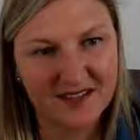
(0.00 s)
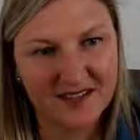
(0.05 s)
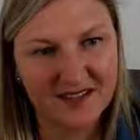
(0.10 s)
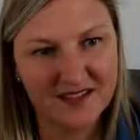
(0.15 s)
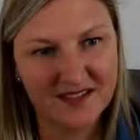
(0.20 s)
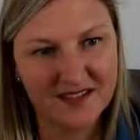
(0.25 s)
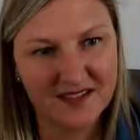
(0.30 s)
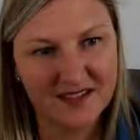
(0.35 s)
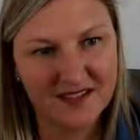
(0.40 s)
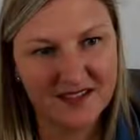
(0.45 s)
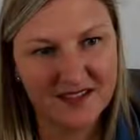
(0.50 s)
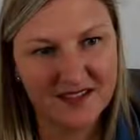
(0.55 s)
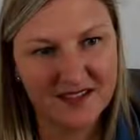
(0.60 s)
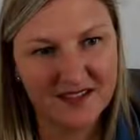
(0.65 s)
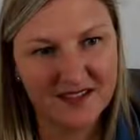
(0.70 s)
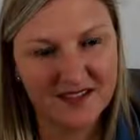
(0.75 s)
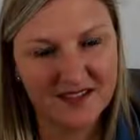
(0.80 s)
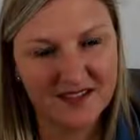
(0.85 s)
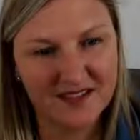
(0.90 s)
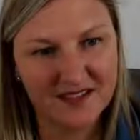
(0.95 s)

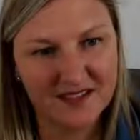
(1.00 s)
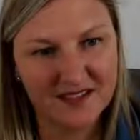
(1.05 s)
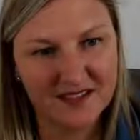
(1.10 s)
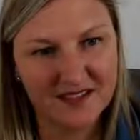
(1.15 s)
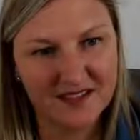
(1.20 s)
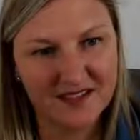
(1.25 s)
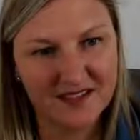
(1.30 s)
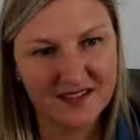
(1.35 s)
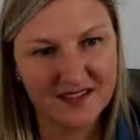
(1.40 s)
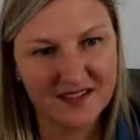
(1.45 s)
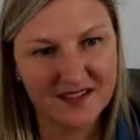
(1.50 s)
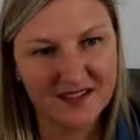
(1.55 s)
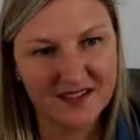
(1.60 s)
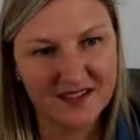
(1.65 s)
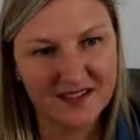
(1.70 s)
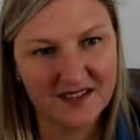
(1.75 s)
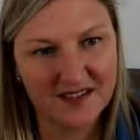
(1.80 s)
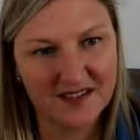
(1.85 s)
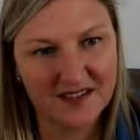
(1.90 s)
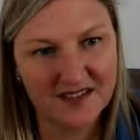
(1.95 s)

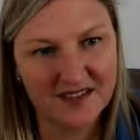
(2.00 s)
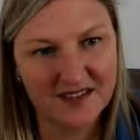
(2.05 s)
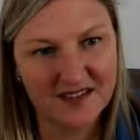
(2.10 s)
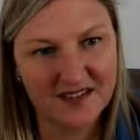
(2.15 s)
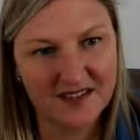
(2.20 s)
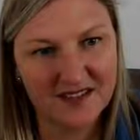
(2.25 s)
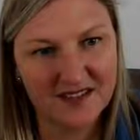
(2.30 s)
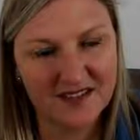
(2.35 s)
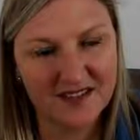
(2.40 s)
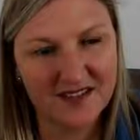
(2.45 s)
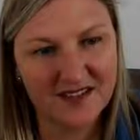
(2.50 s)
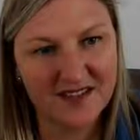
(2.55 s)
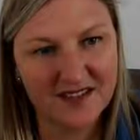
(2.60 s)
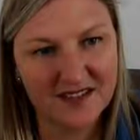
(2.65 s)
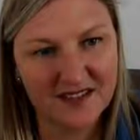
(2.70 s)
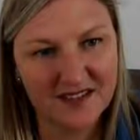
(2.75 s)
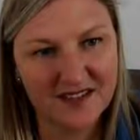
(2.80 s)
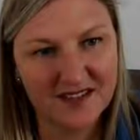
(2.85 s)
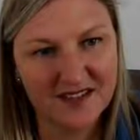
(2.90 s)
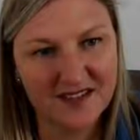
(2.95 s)

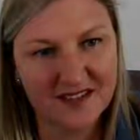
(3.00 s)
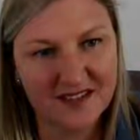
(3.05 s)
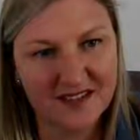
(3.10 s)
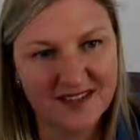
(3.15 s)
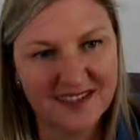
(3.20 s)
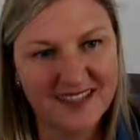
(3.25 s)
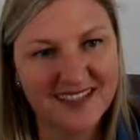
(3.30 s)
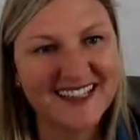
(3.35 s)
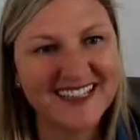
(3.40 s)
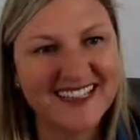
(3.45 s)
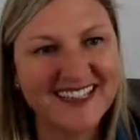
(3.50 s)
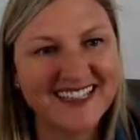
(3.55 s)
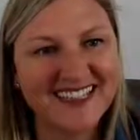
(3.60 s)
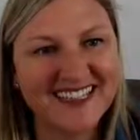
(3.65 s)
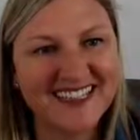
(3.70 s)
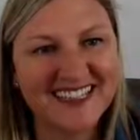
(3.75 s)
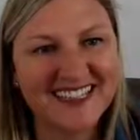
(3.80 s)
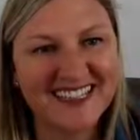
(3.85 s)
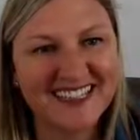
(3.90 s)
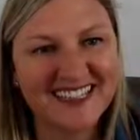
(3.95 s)

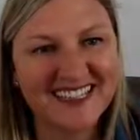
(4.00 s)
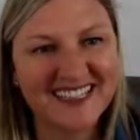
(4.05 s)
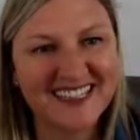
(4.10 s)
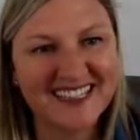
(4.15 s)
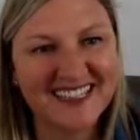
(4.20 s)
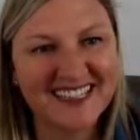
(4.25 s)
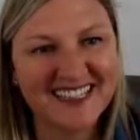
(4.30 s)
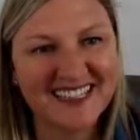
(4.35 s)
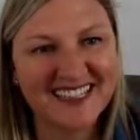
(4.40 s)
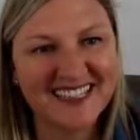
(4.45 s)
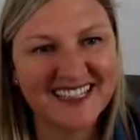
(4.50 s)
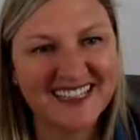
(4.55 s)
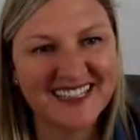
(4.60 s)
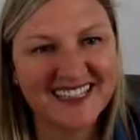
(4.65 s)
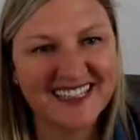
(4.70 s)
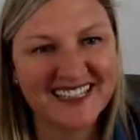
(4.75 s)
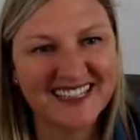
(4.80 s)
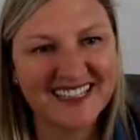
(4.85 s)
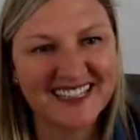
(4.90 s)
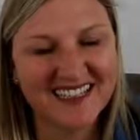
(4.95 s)

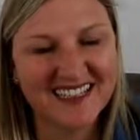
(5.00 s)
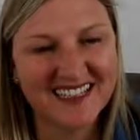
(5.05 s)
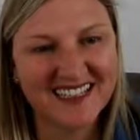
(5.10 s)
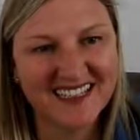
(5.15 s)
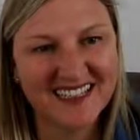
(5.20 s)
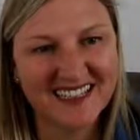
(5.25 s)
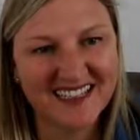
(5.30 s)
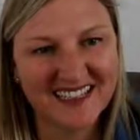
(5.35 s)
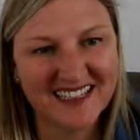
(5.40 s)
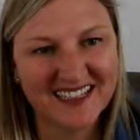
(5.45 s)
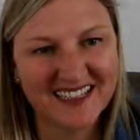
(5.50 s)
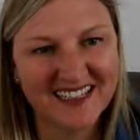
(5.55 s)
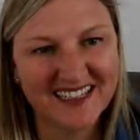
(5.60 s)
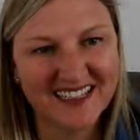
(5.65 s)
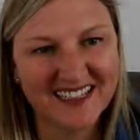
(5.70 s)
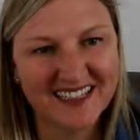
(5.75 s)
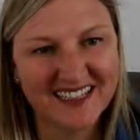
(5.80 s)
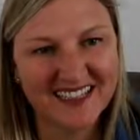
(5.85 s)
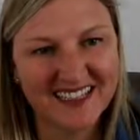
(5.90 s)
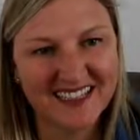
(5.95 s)

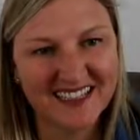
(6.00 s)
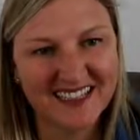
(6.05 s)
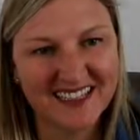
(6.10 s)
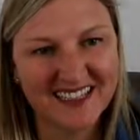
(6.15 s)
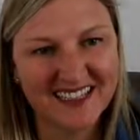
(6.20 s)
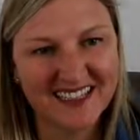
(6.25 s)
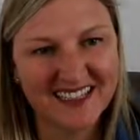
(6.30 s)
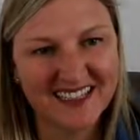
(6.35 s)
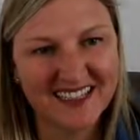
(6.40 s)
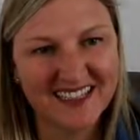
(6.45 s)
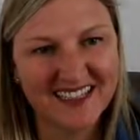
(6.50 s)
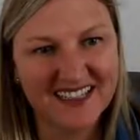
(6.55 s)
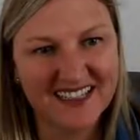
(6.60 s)
This person isn't speaking.